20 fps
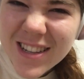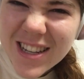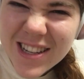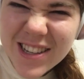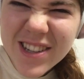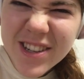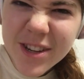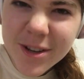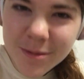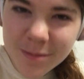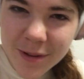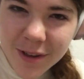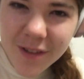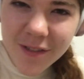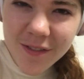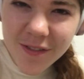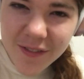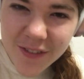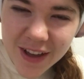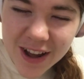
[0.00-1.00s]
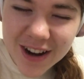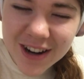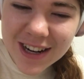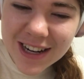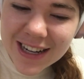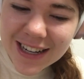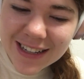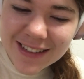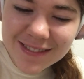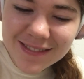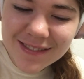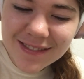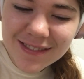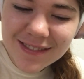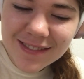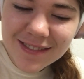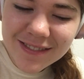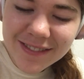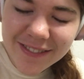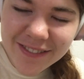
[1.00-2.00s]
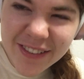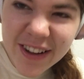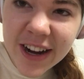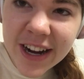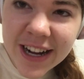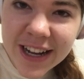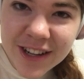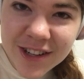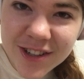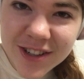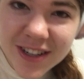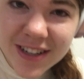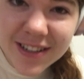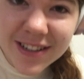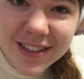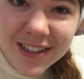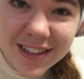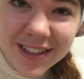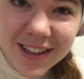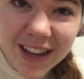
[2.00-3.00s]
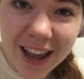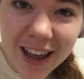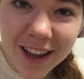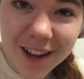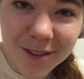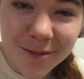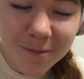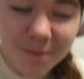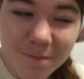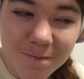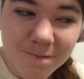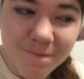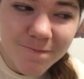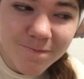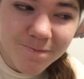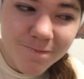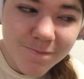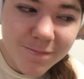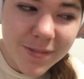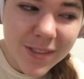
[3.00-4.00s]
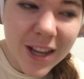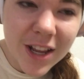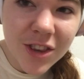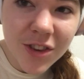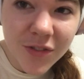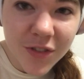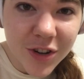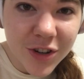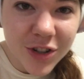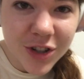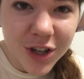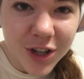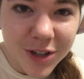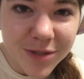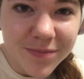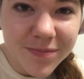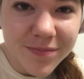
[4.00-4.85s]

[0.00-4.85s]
This is going to be a very, very interesting day. That's for sure.